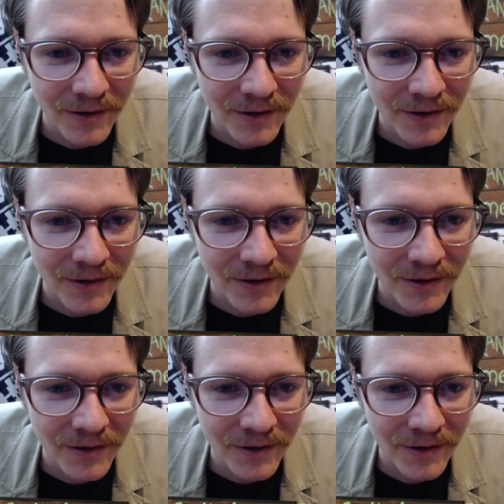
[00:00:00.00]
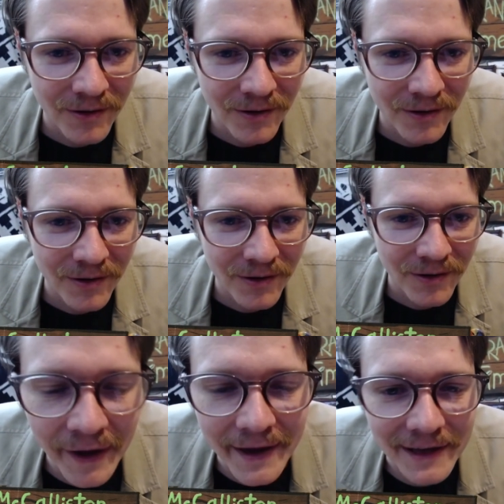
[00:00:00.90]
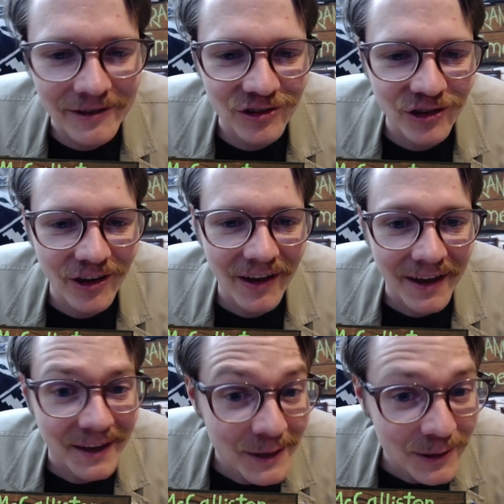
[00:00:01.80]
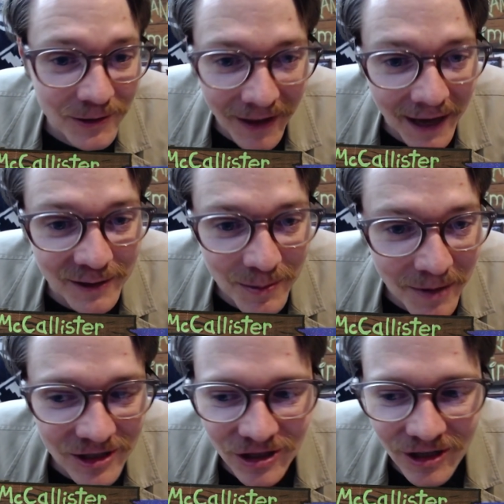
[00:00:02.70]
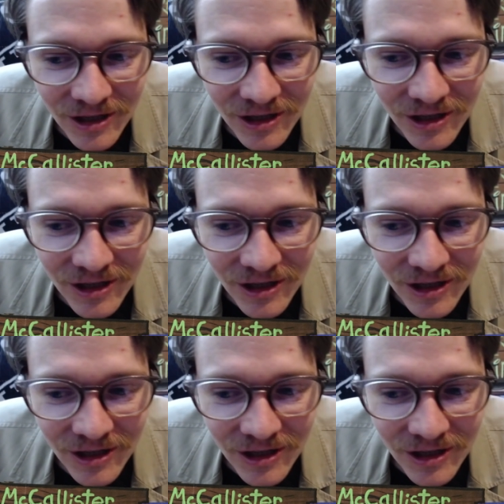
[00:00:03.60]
but because we've shifted planes into that dimension?